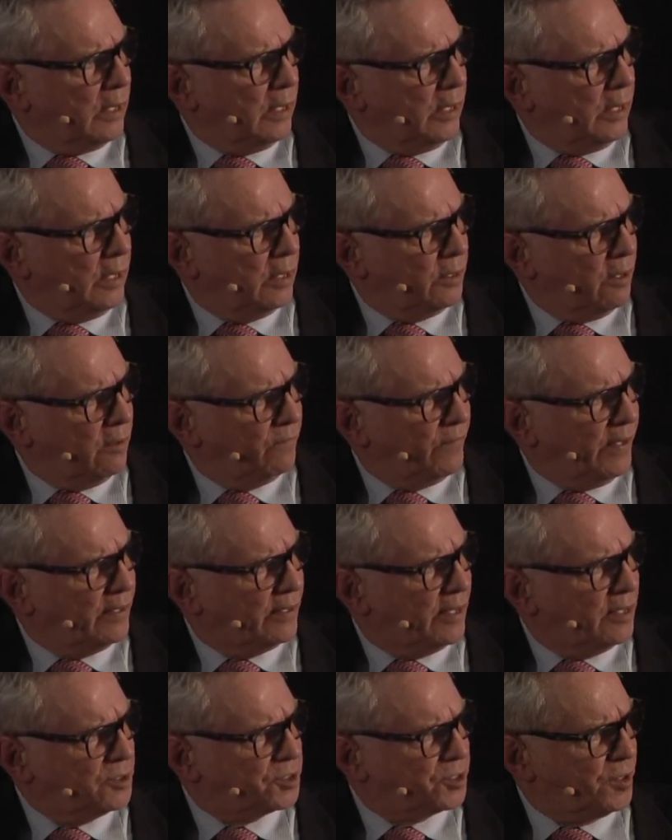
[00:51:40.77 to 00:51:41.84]
in a
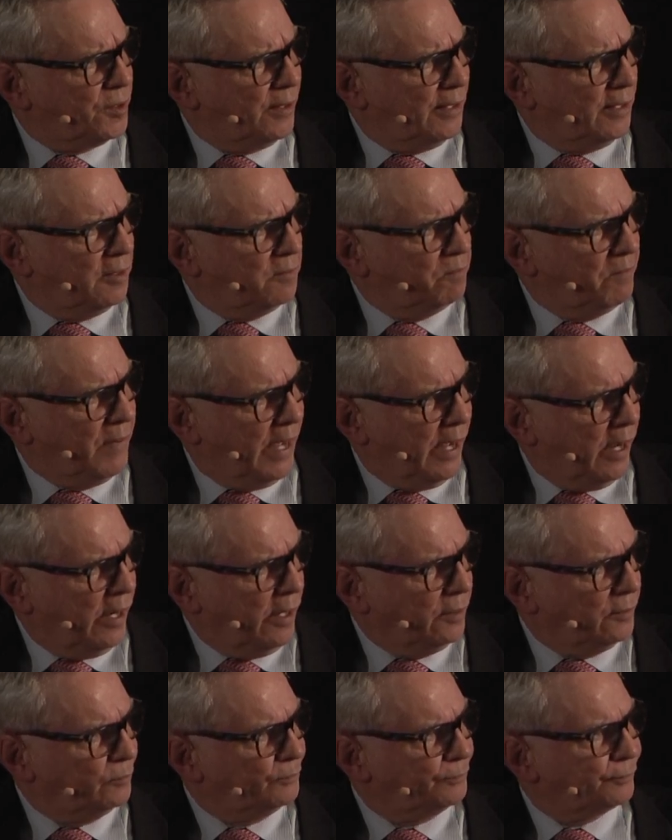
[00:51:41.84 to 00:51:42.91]
vacation in
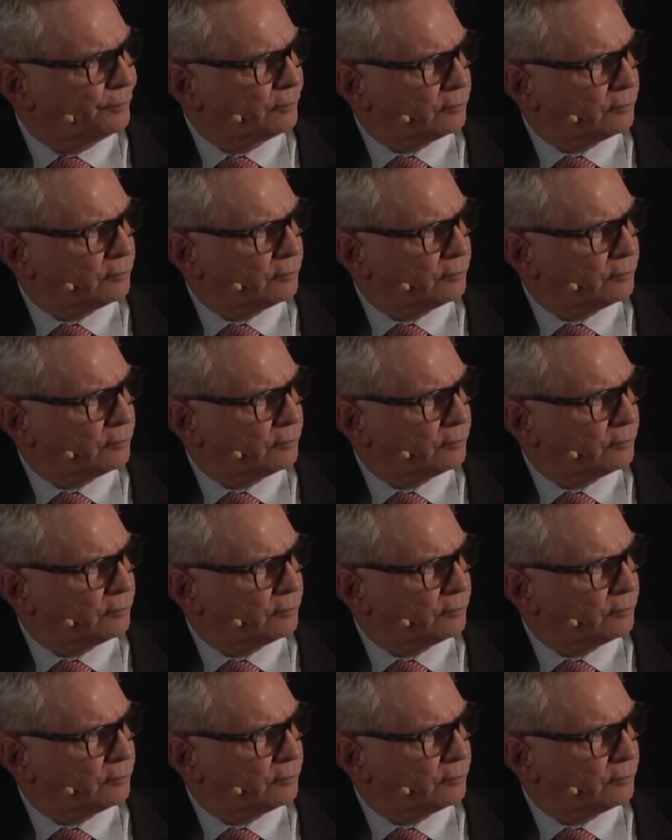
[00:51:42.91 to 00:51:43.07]
Maine,